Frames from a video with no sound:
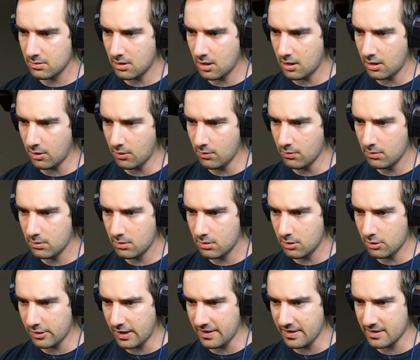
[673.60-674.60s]
Uh-oh.
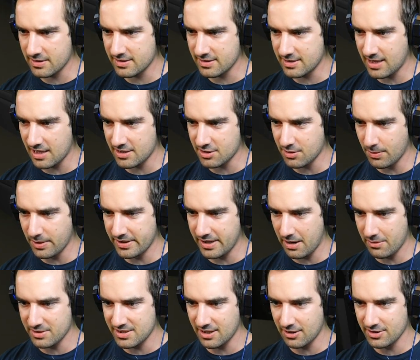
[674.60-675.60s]
Okay, that's that's the one
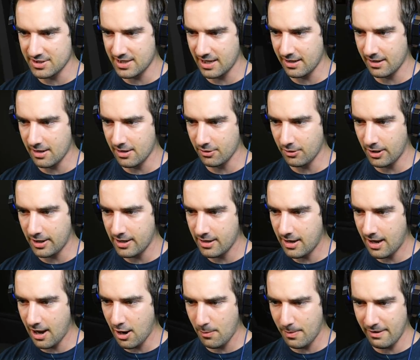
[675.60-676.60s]
downstairs saying hungry.
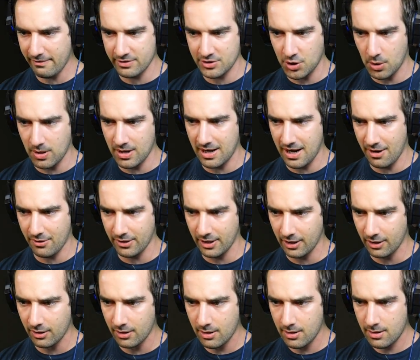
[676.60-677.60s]
I hope I have a toy down
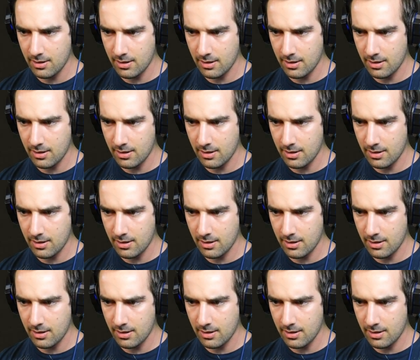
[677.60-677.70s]
there.